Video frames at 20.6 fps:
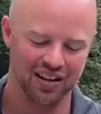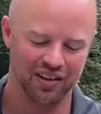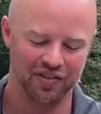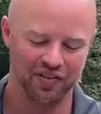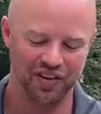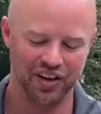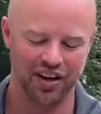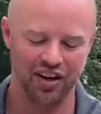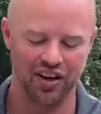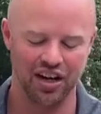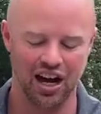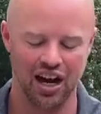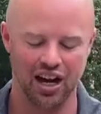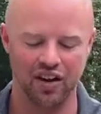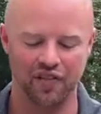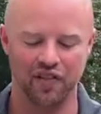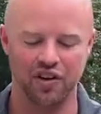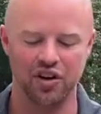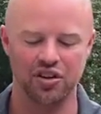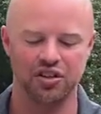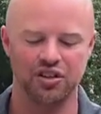figure it out at
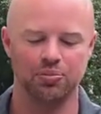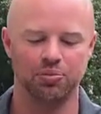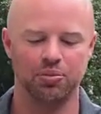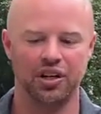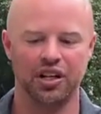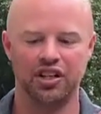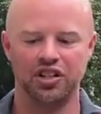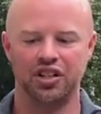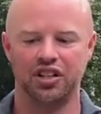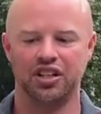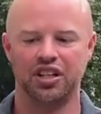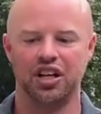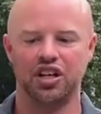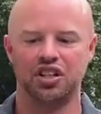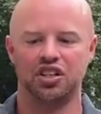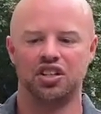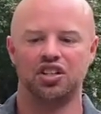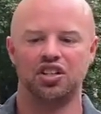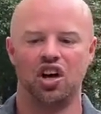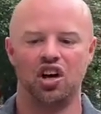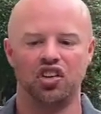first, but as you can tell,
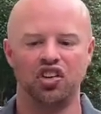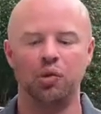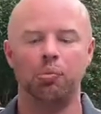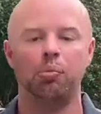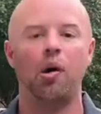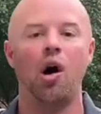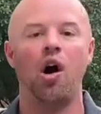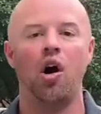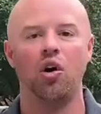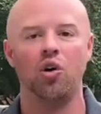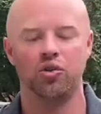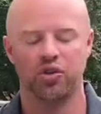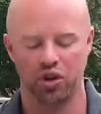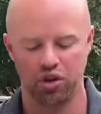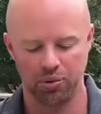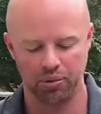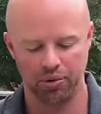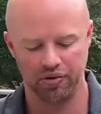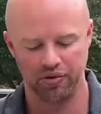she's all in the ball, so it'll be